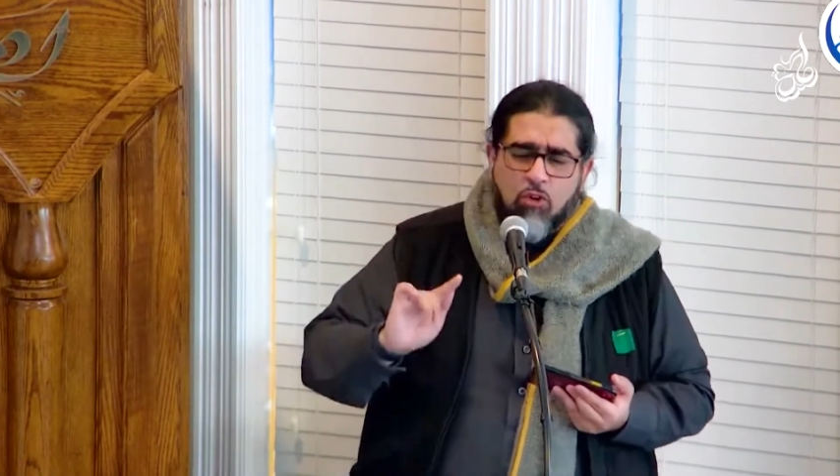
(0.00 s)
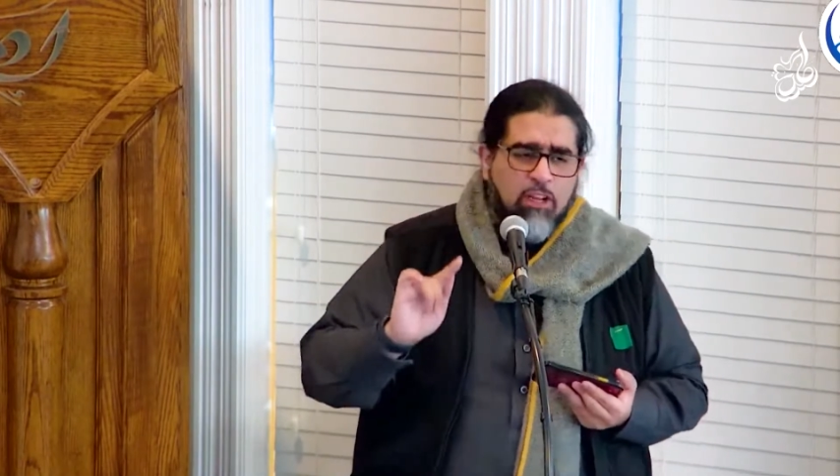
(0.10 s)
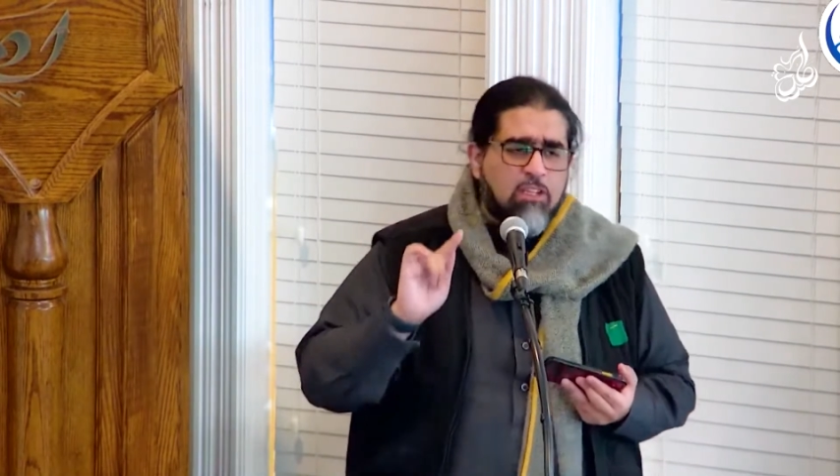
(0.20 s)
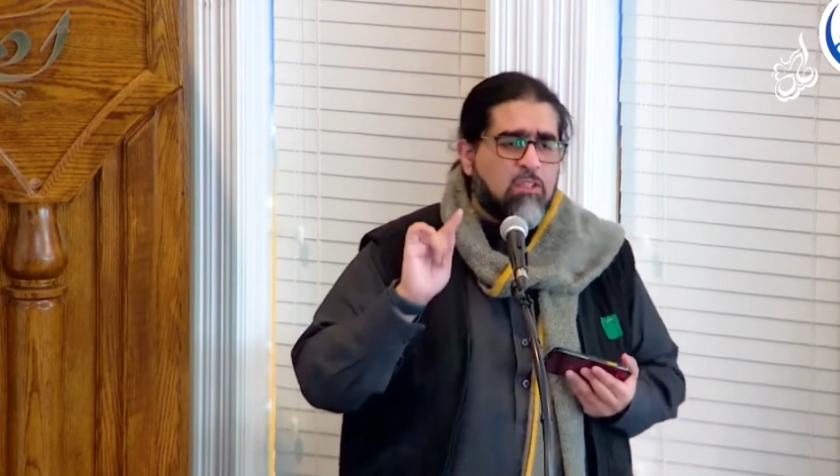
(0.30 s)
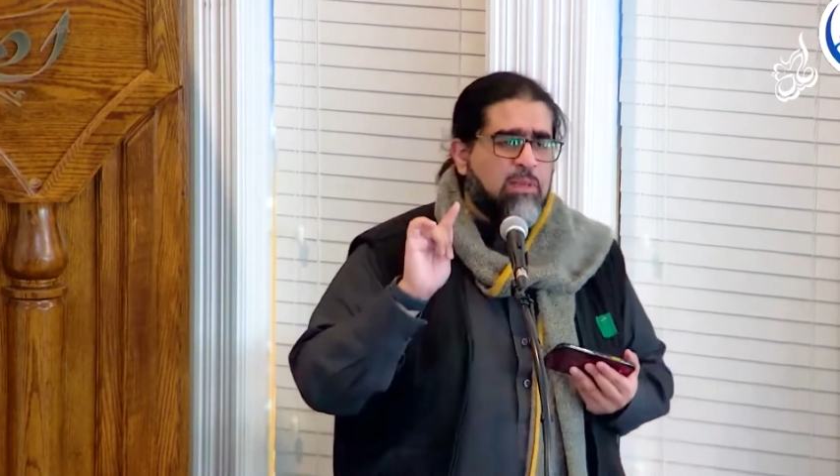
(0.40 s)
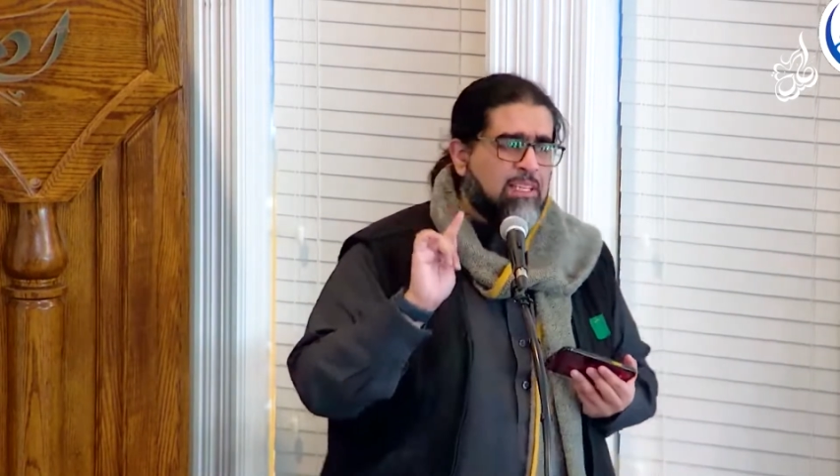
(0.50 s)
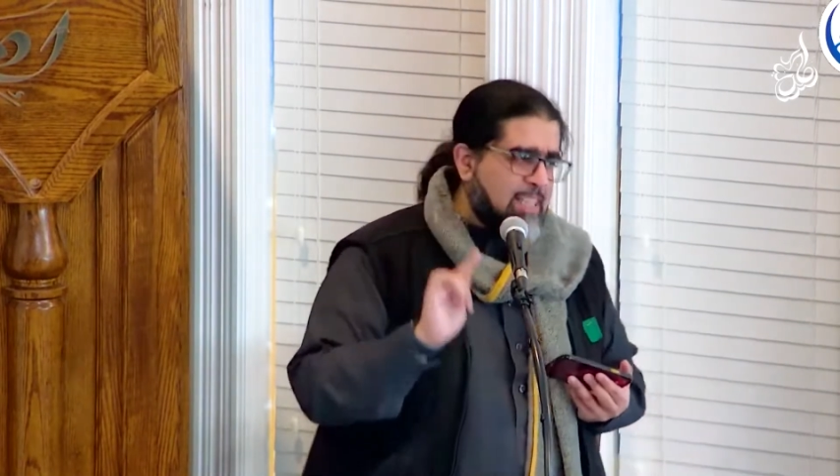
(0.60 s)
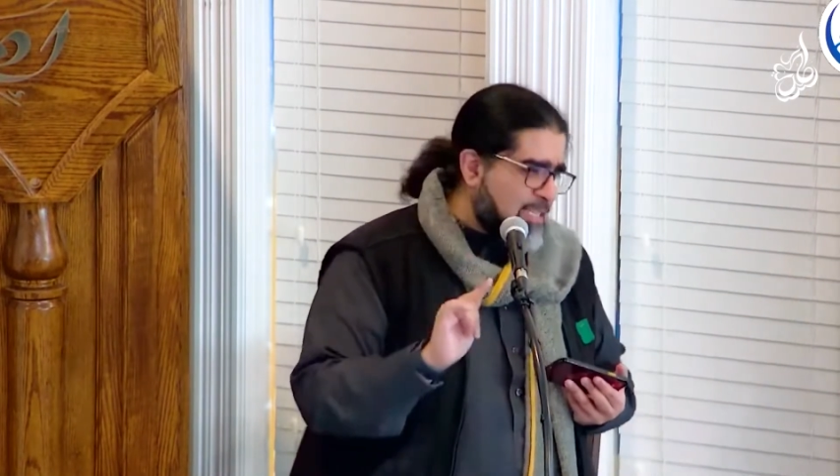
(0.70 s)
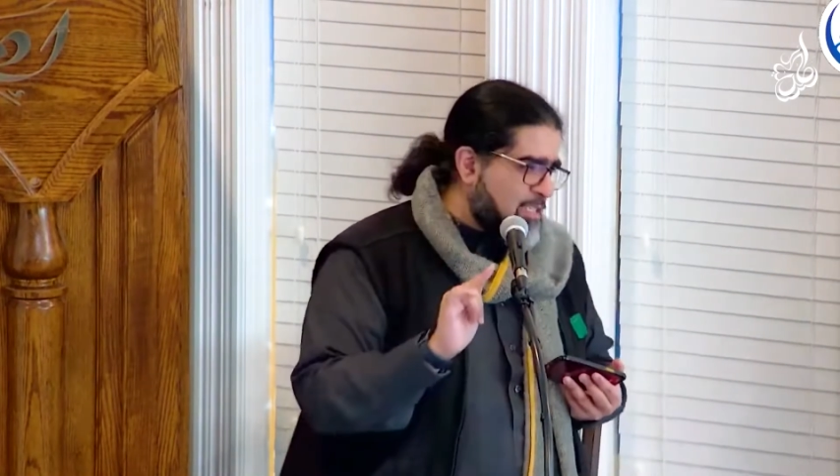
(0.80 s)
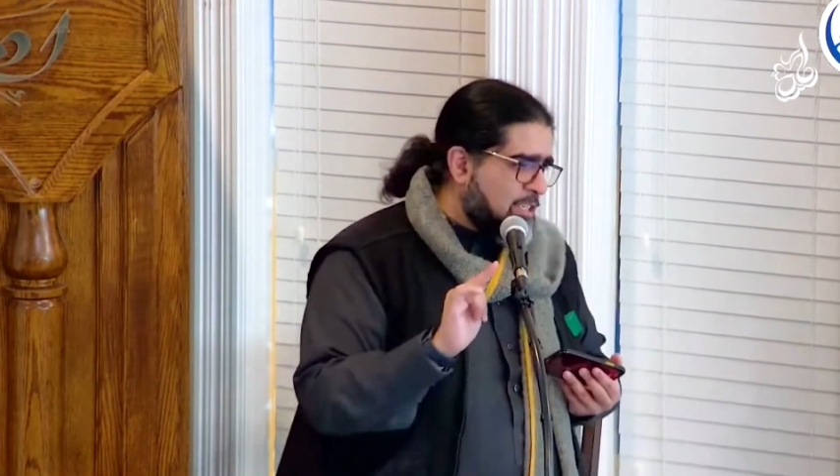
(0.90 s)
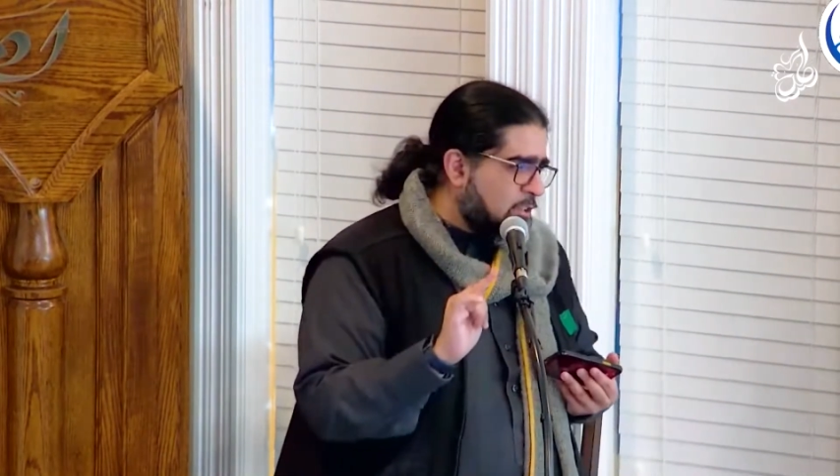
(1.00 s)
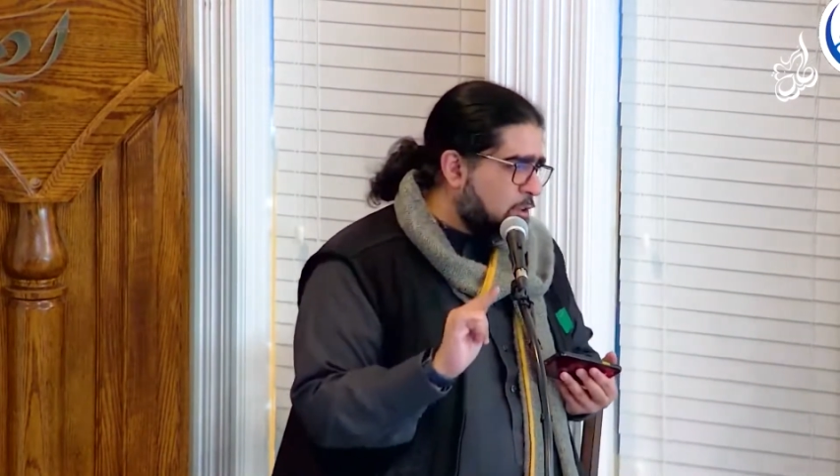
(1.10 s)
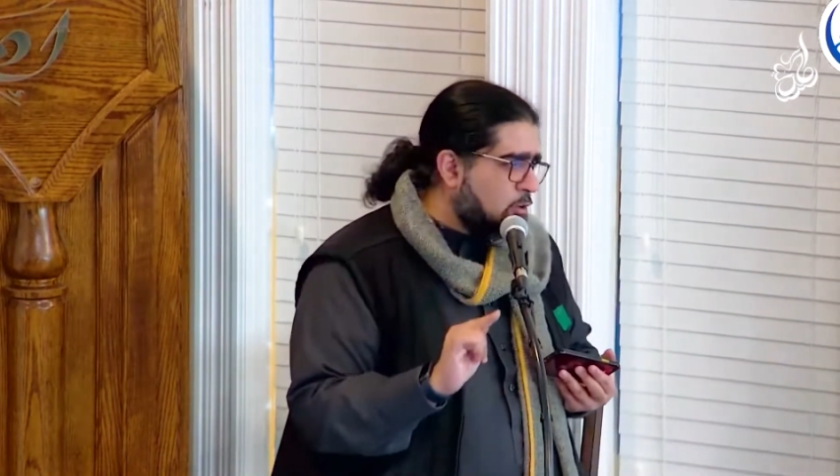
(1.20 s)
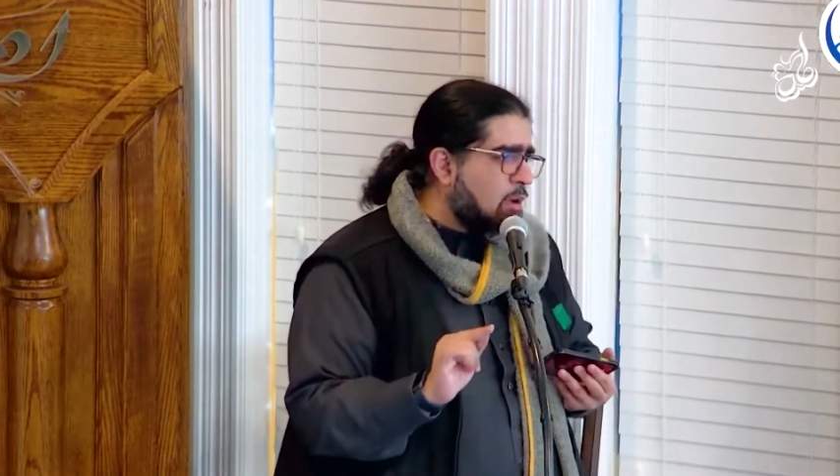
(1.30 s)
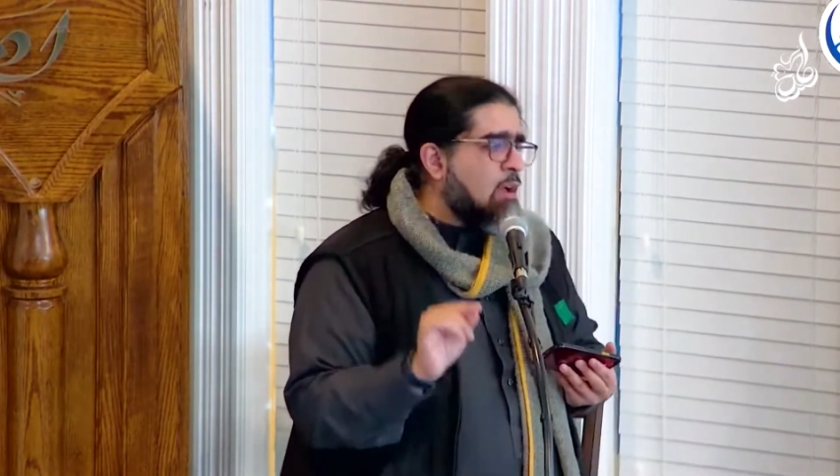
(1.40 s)
going to be tested
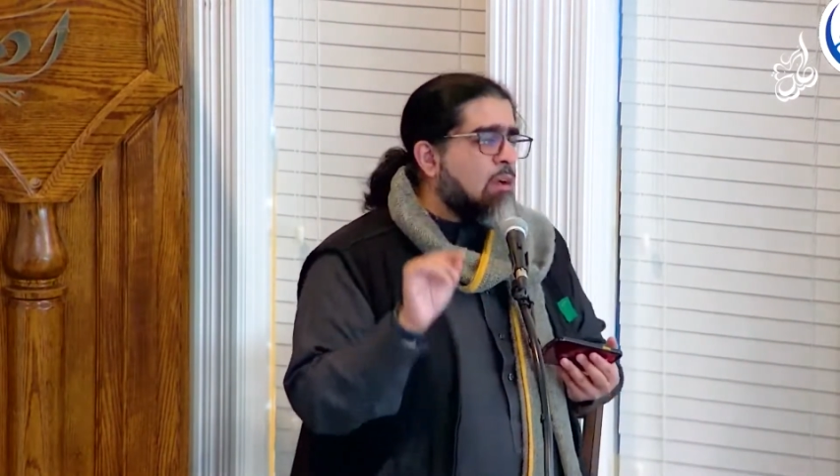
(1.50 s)
through,